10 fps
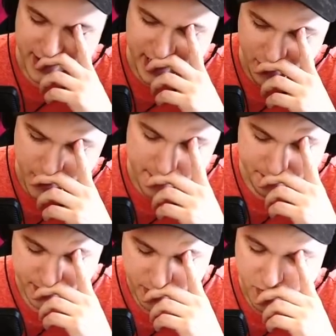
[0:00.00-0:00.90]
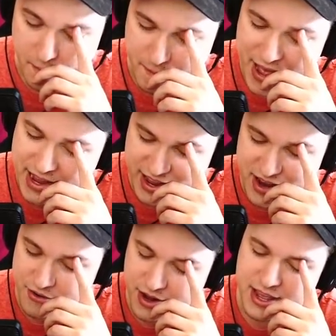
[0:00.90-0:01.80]
Kira, we're back
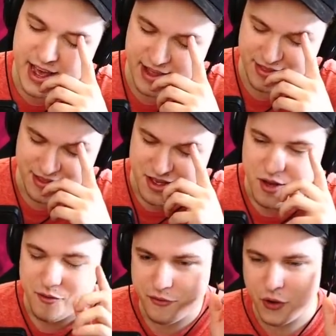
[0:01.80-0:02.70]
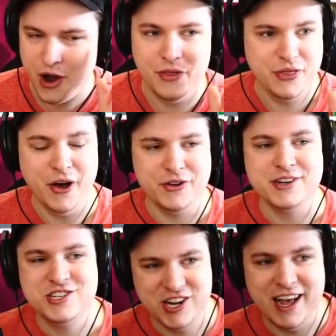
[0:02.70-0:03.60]
here again for another
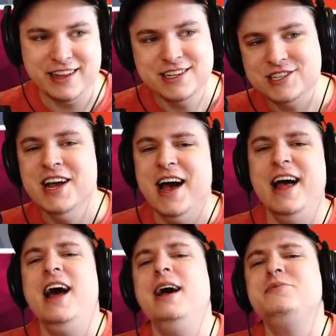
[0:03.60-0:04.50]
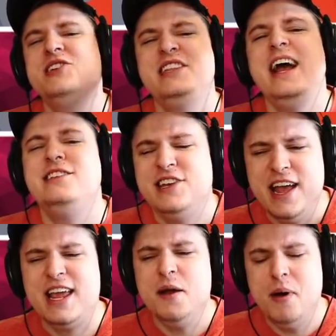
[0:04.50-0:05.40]
challenge, and I'm today
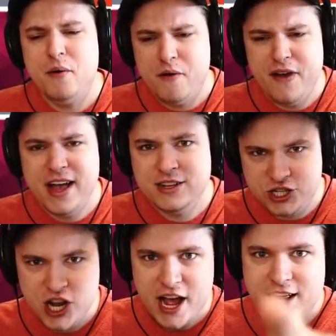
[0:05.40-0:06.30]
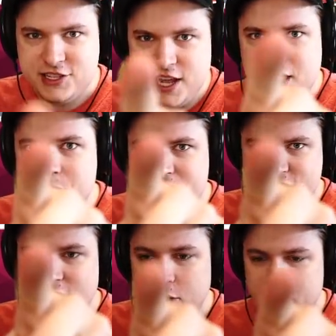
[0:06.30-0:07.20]
taking my revenge and taking my
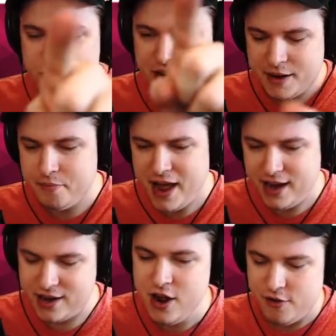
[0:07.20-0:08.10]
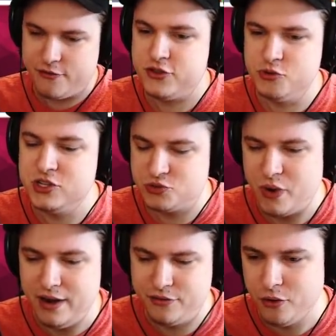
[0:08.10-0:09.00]
Shadow Dragon back to its
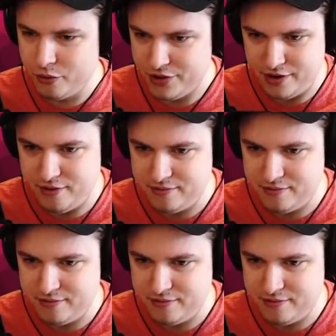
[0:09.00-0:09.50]
rightful owner.